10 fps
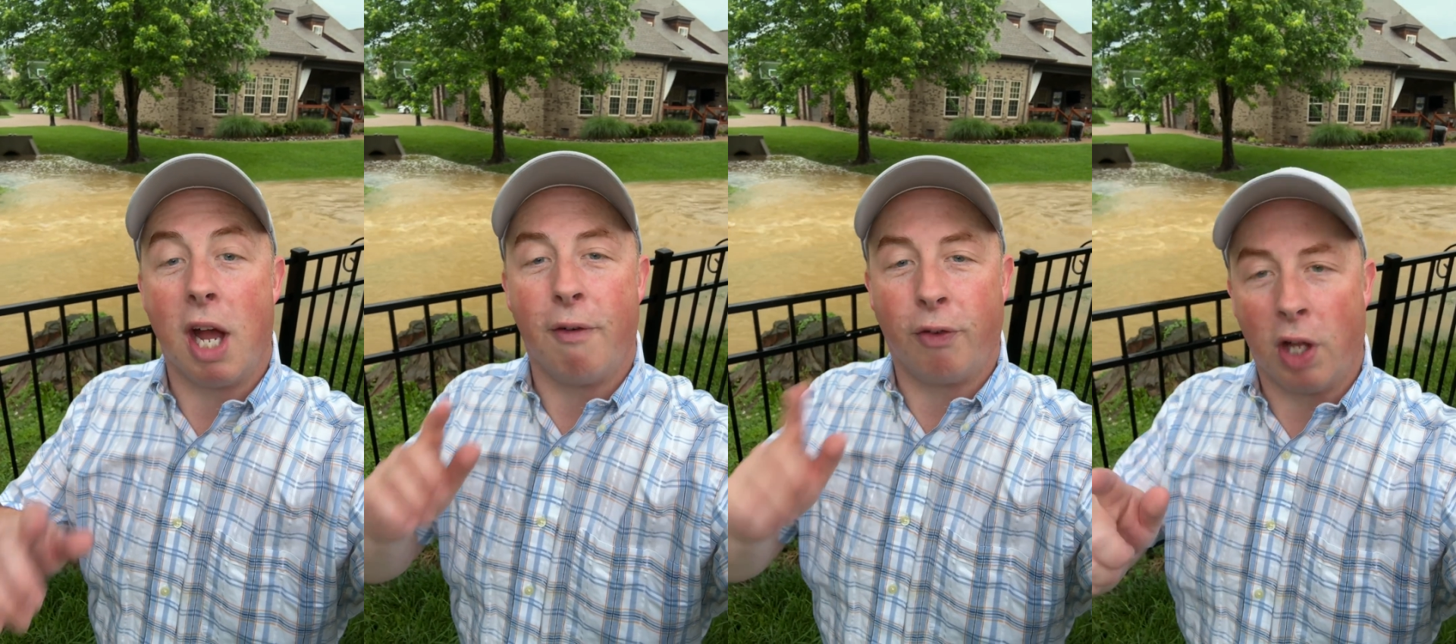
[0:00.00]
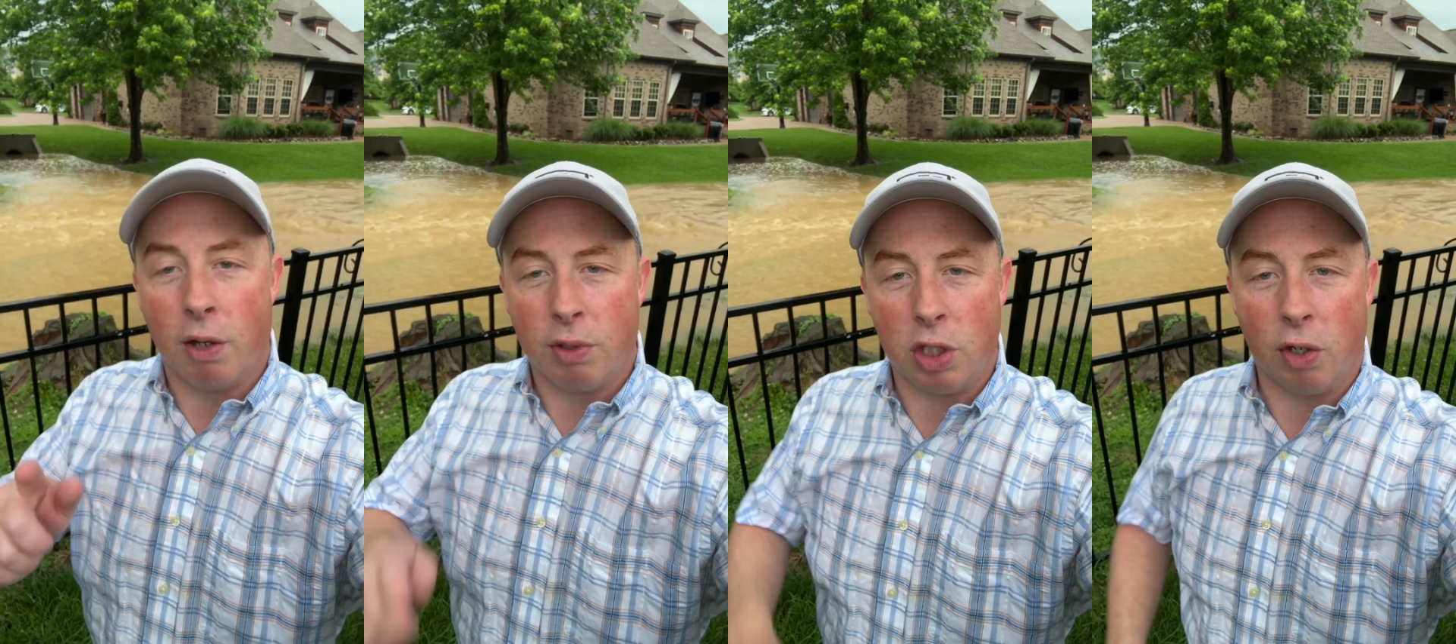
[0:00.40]

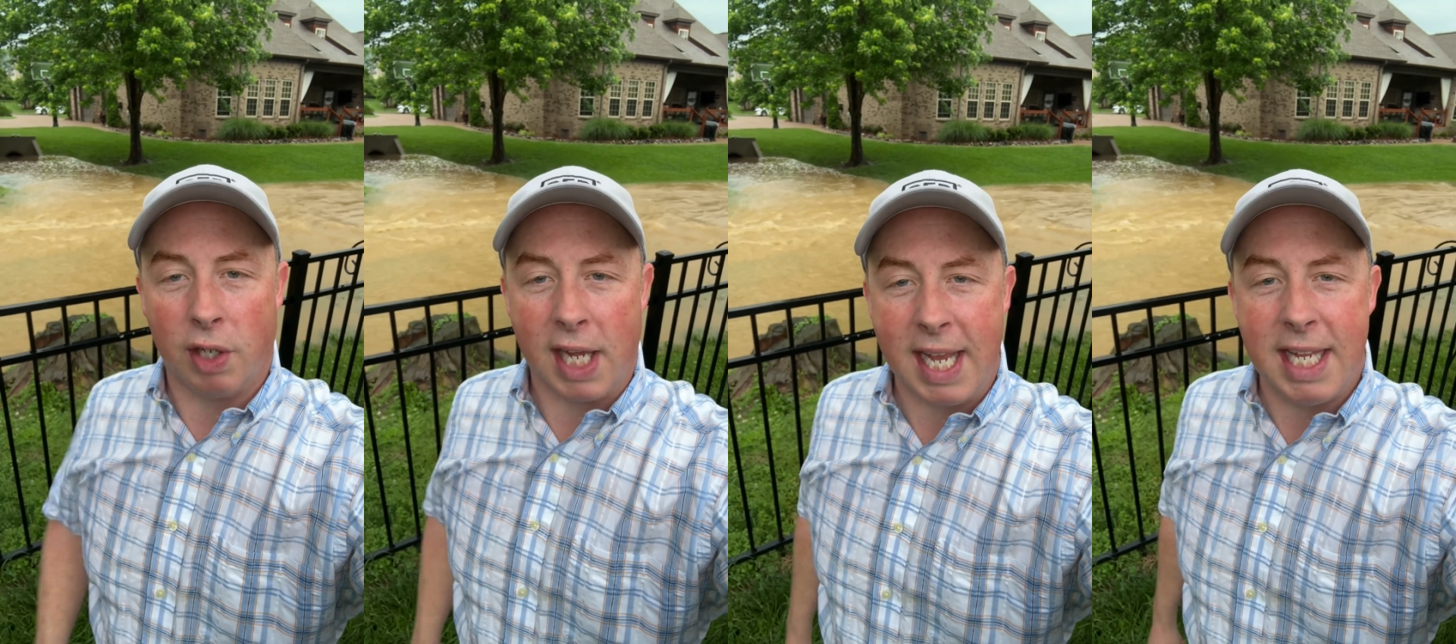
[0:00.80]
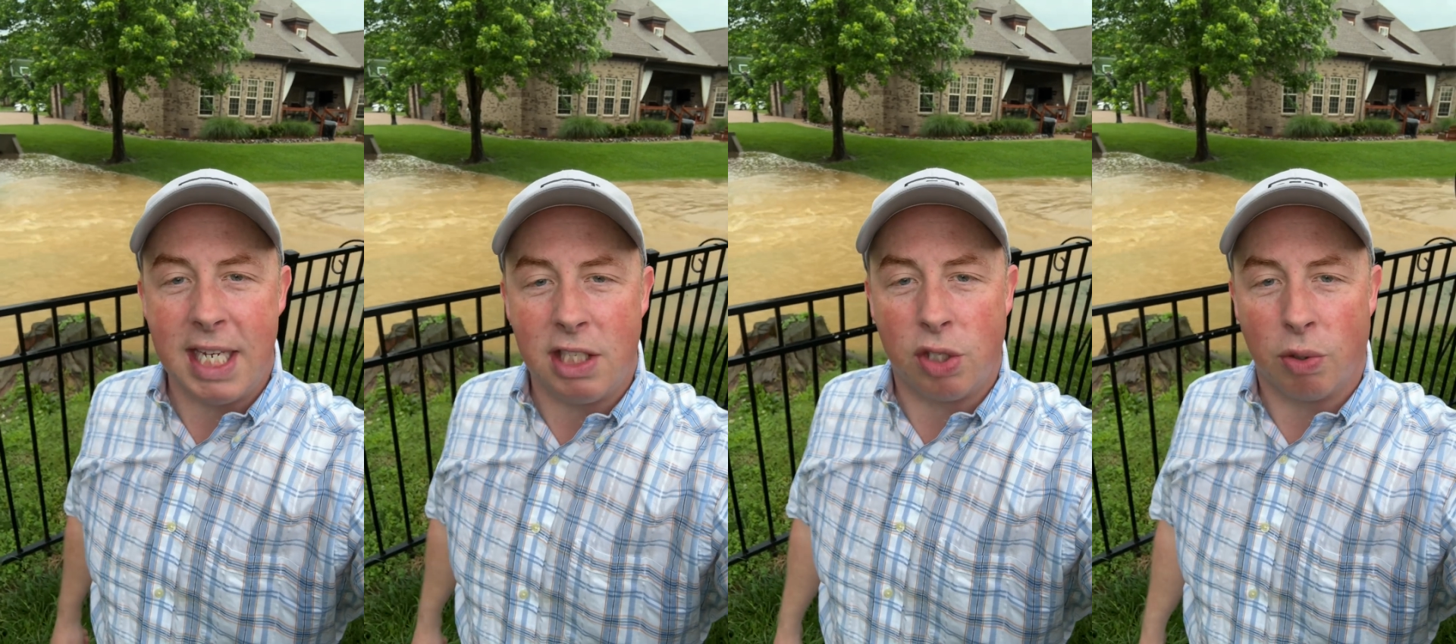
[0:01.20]
afloat during
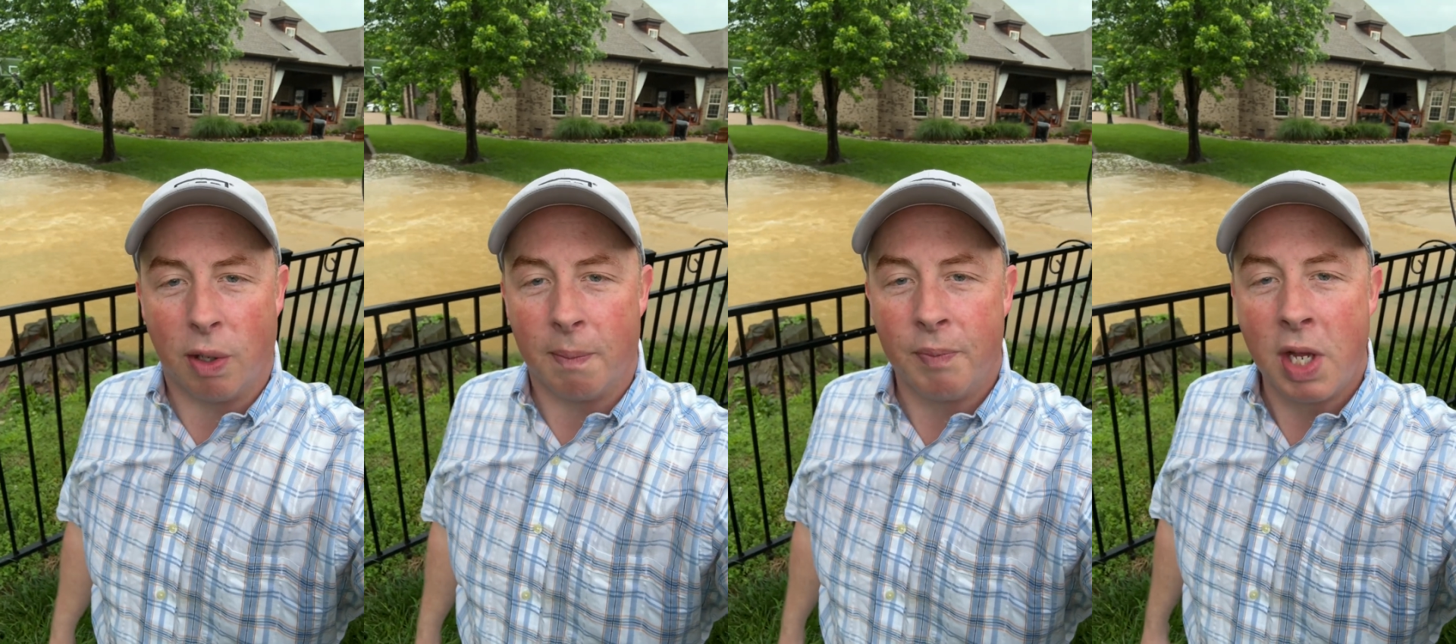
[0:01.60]
any storm.